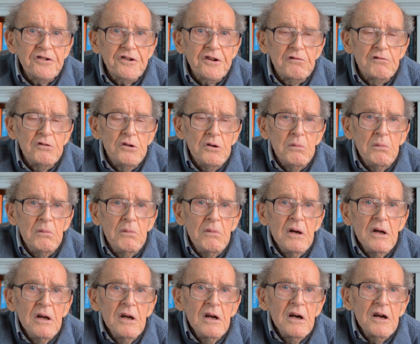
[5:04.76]
the room
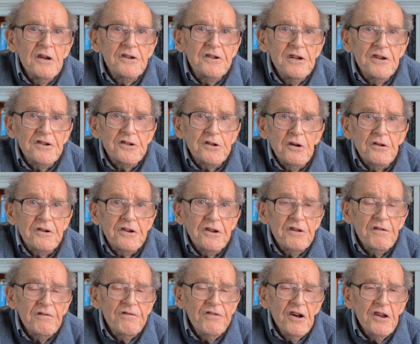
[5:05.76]
until it's got to the
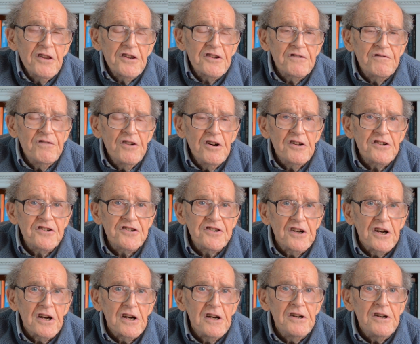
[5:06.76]
far
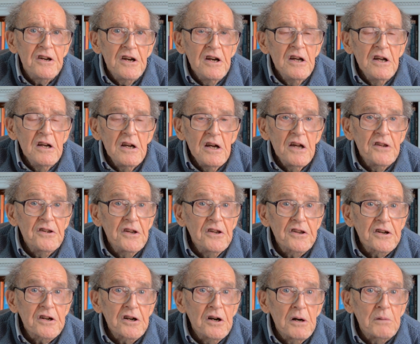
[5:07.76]
side, and then the
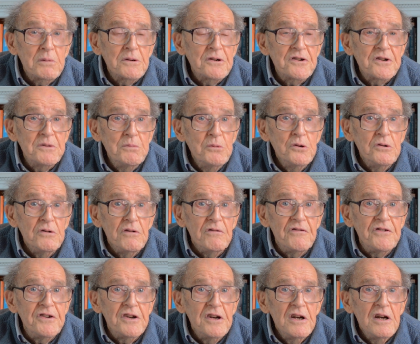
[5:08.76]
carpet has
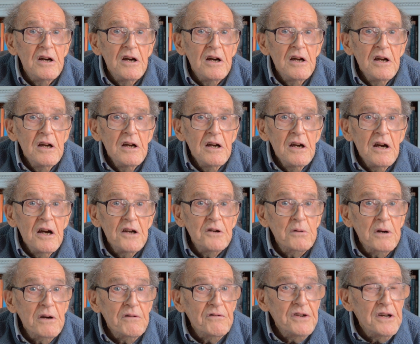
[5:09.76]
moved, and you
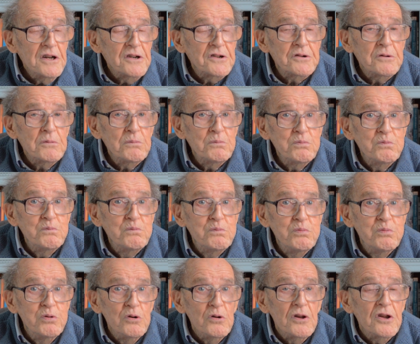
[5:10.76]
haven't had to
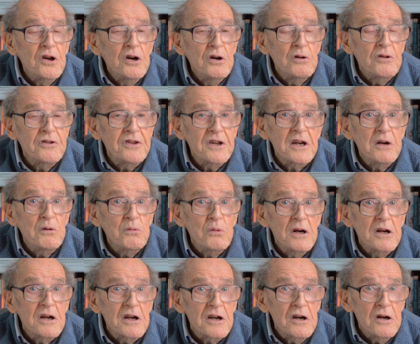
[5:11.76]
pull the whole thing in
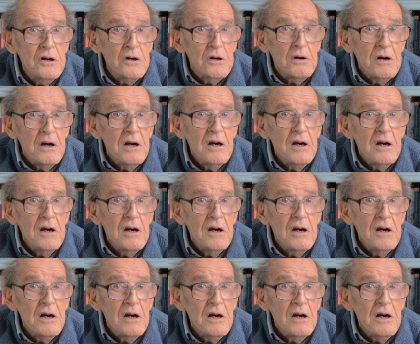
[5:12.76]
one go.